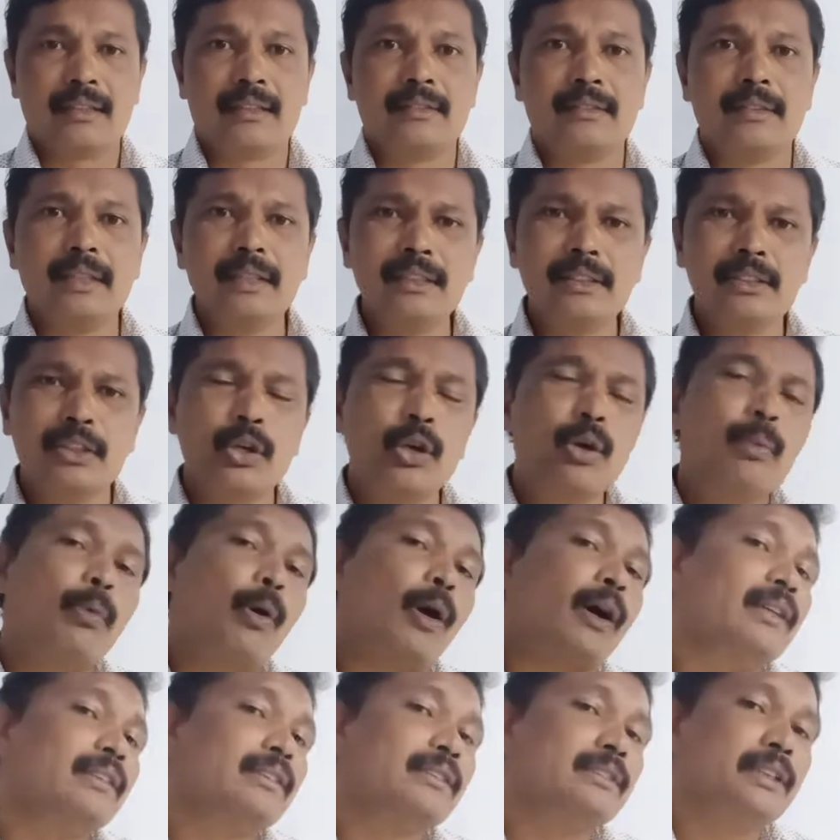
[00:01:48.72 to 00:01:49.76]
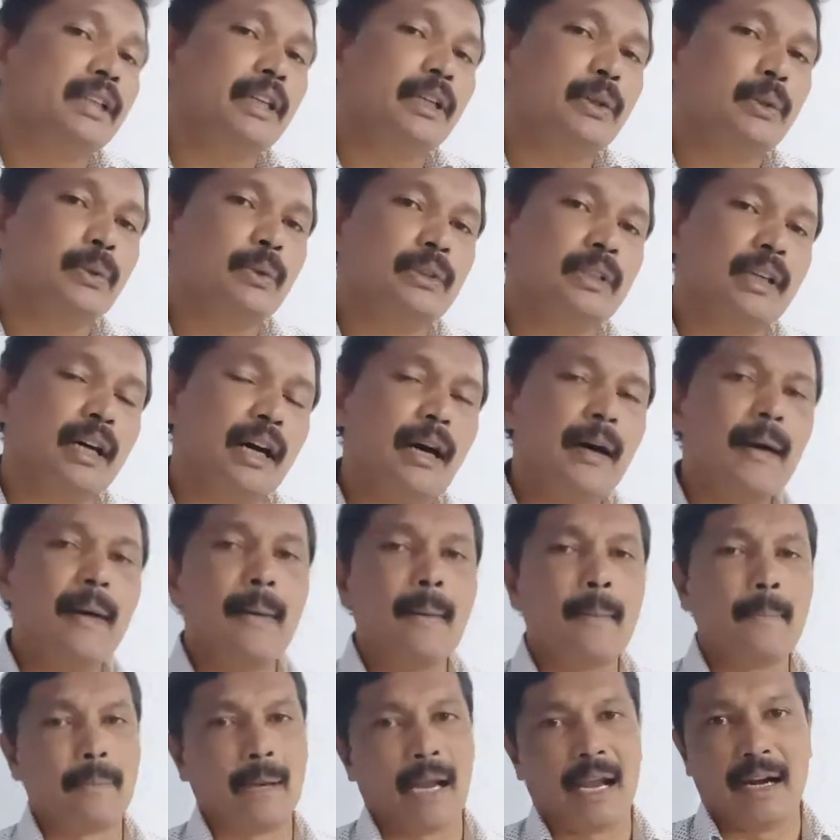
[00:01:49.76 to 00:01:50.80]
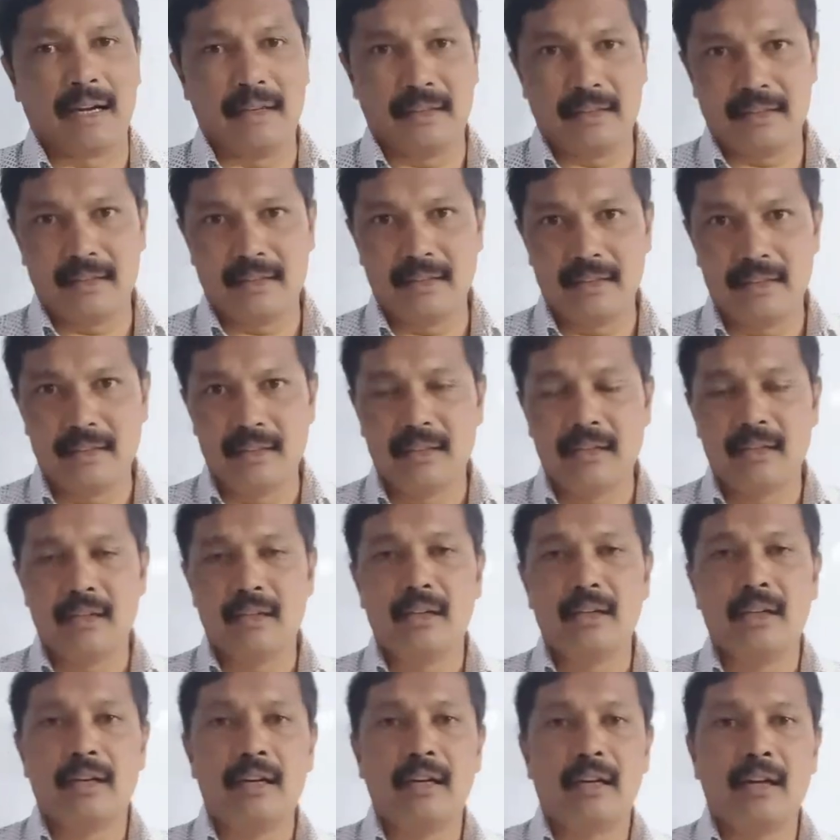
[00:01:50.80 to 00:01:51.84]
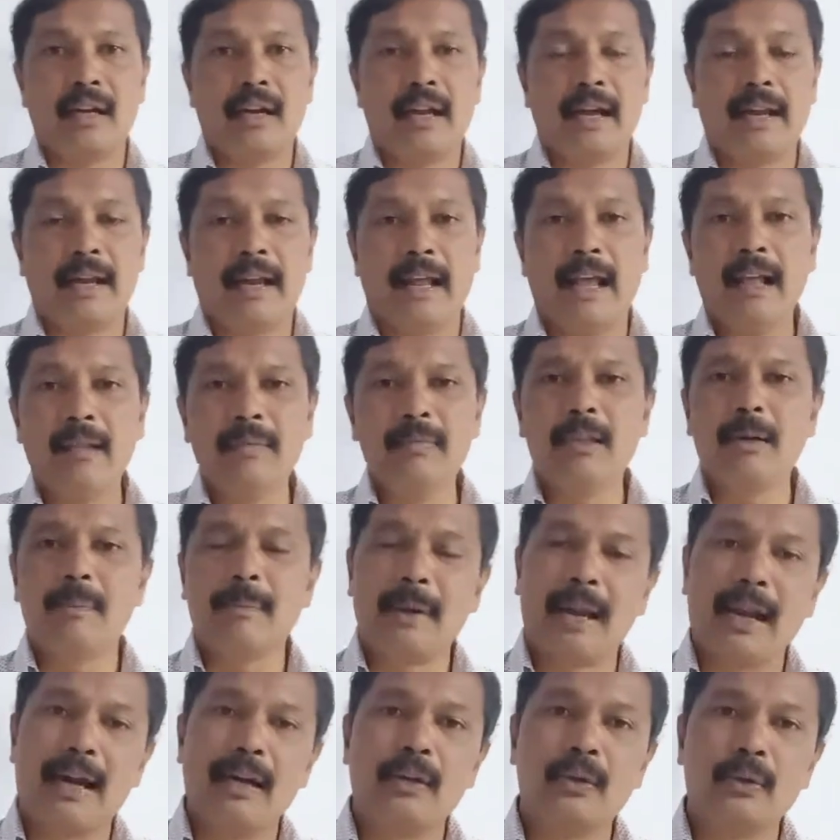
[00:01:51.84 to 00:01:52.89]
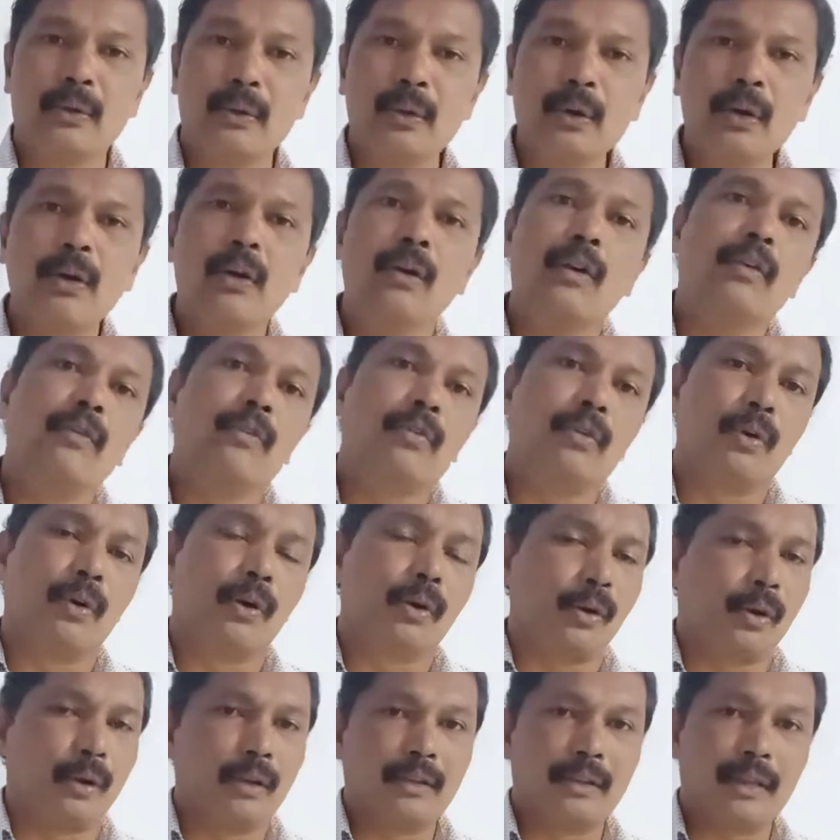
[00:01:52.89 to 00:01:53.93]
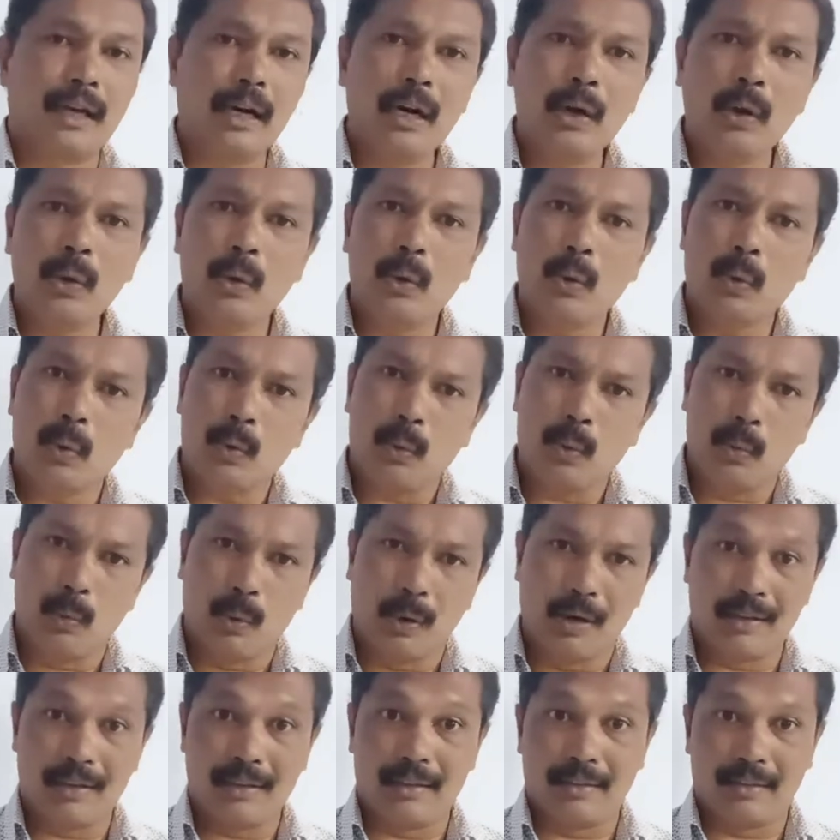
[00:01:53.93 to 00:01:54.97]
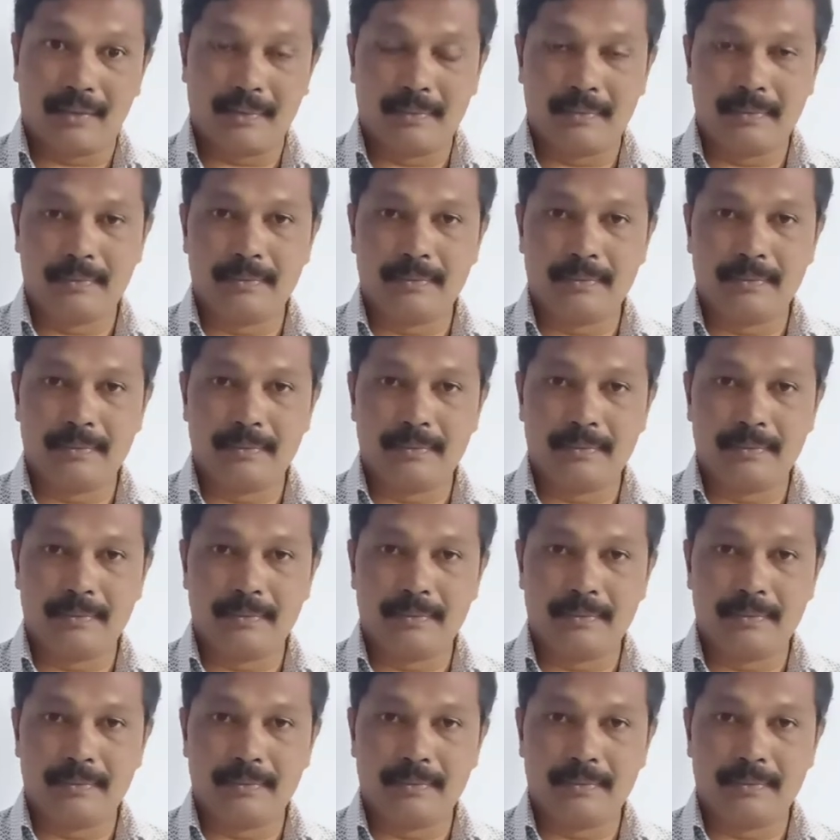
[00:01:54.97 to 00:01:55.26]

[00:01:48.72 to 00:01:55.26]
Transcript: This gives buoyancy to the plant and help the plant to float on the water.